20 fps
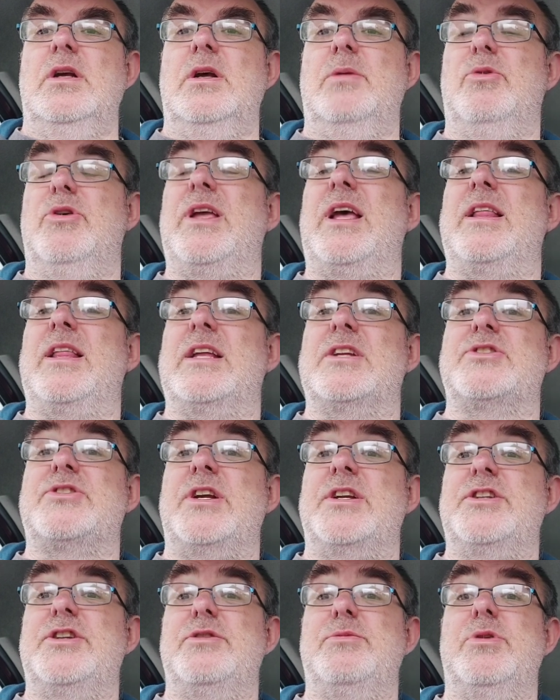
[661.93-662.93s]
Uh, but yeah, that
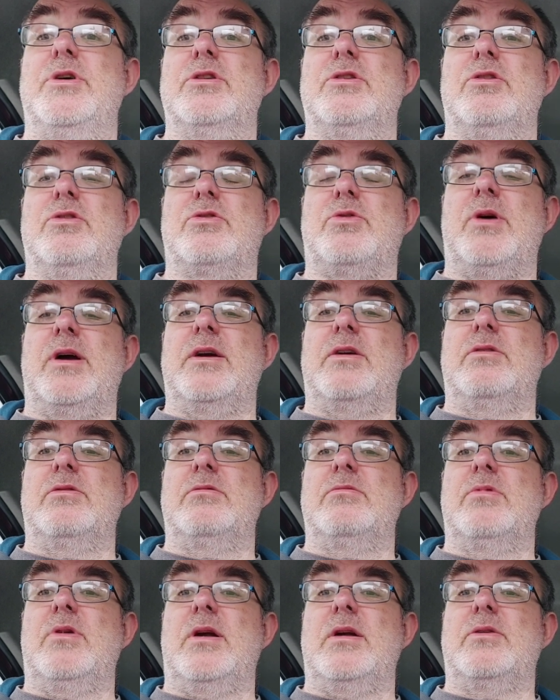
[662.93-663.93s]
Strange New World looked quite,
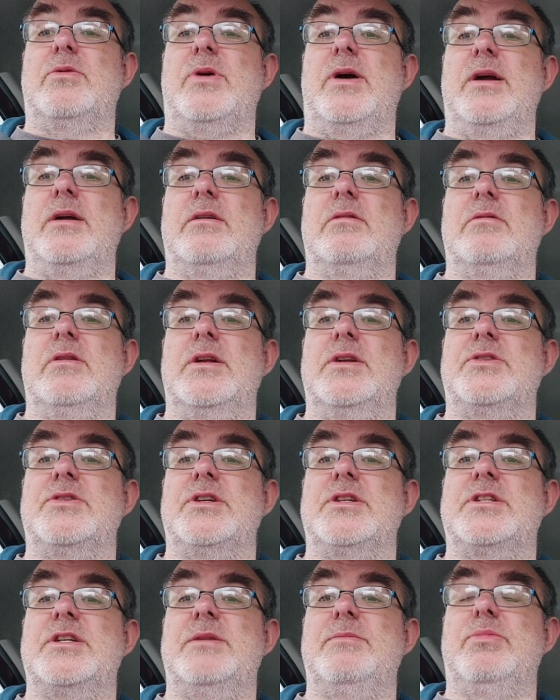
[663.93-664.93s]
quite, quite
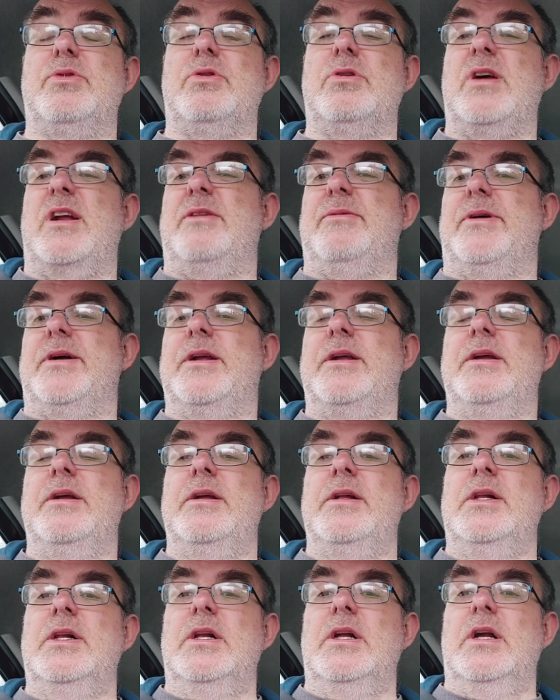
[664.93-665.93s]
interesting. But anyway,
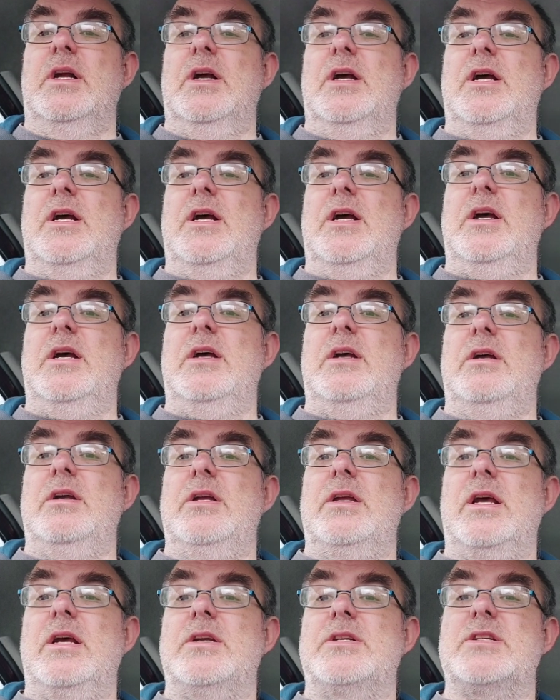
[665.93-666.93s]
uh,
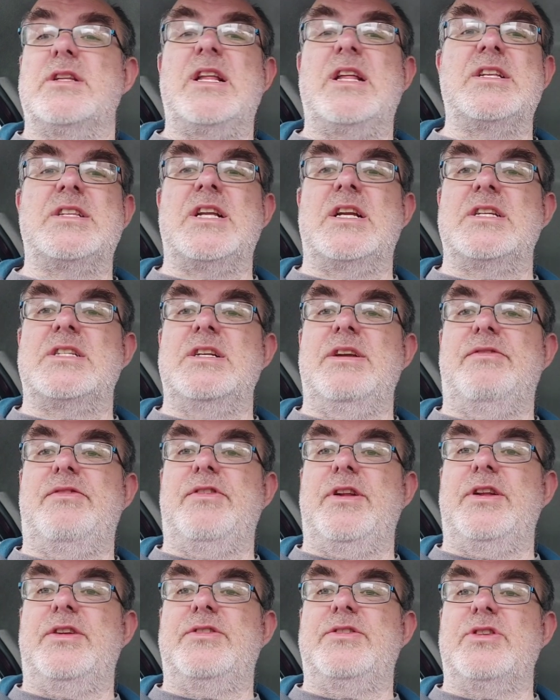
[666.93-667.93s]
yeah, so that, that's it
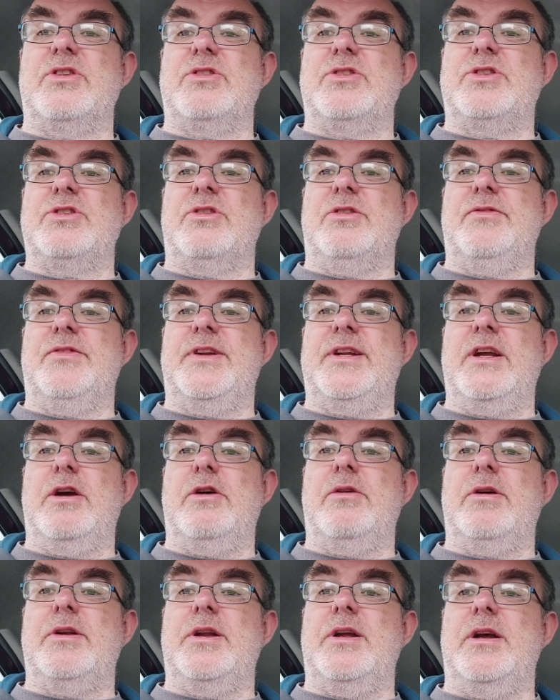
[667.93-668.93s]
for this sort of short
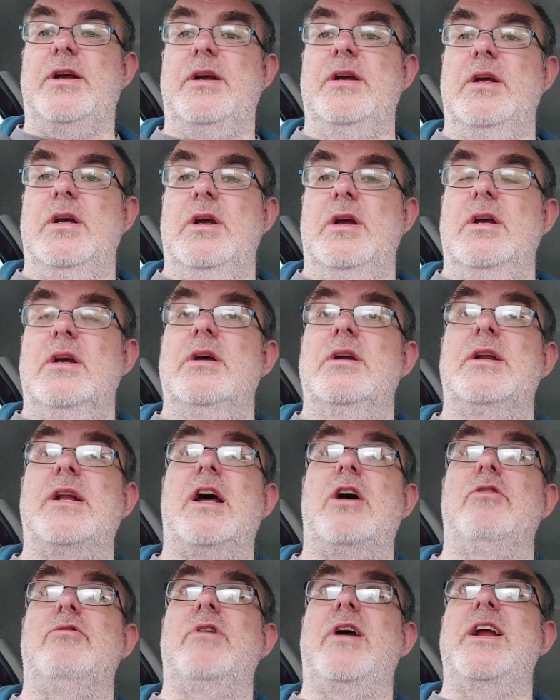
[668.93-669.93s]
video on a uh,
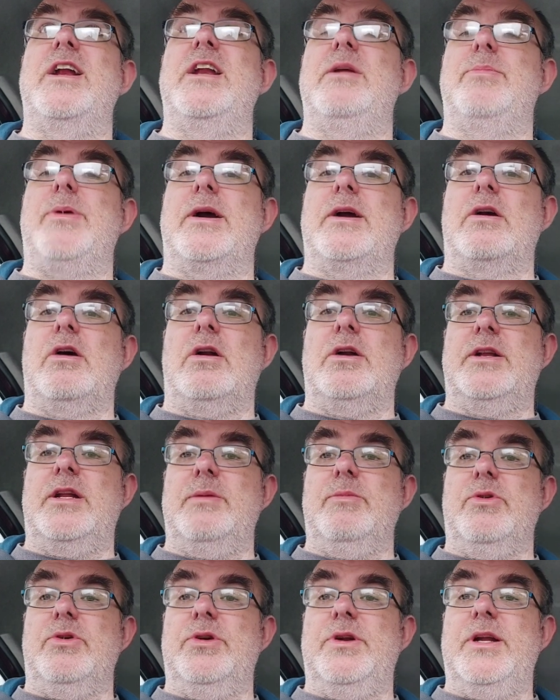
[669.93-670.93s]
now rainy bank
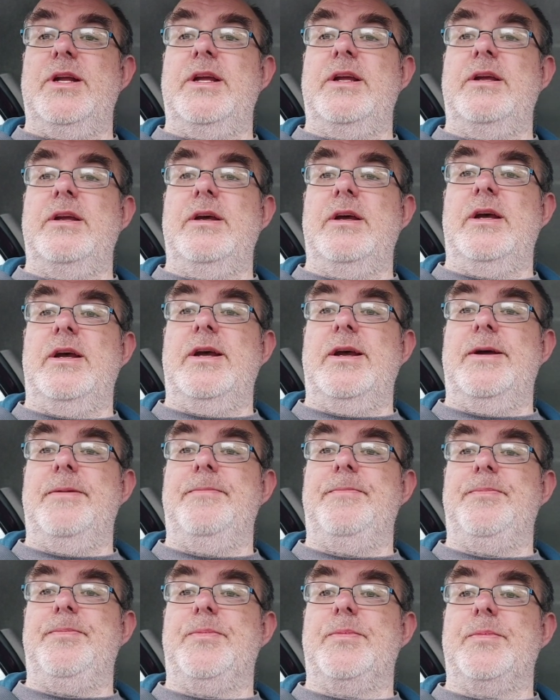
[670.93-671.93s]
holiday Monday.
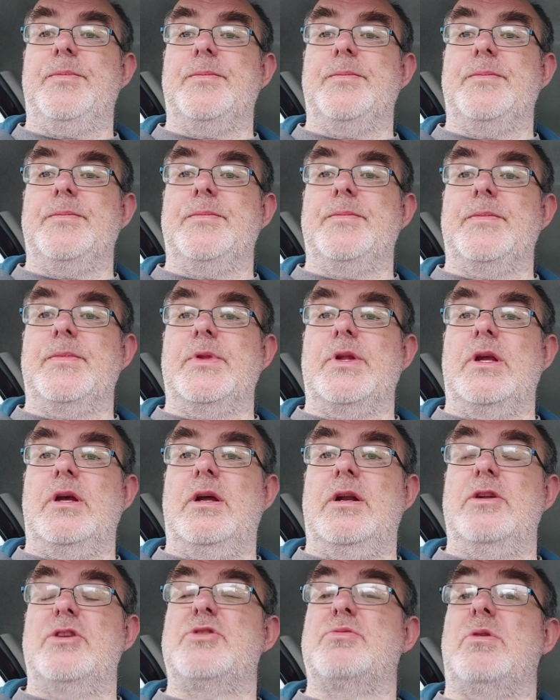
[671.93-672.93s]
Um,
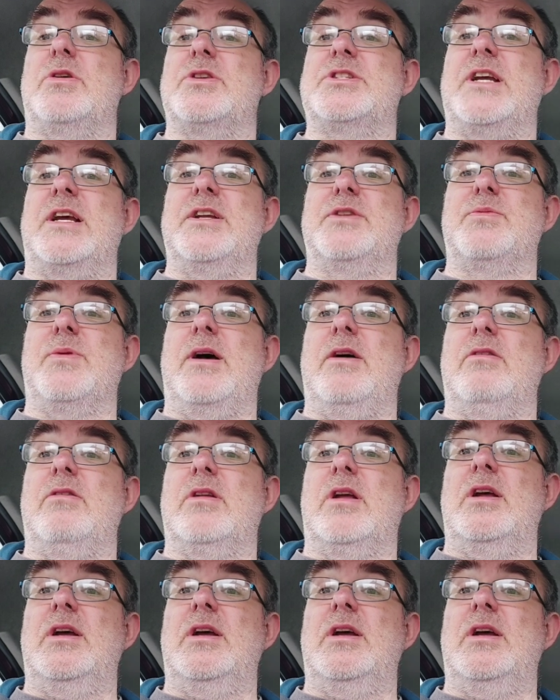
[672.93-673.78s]
and I just want to say as well,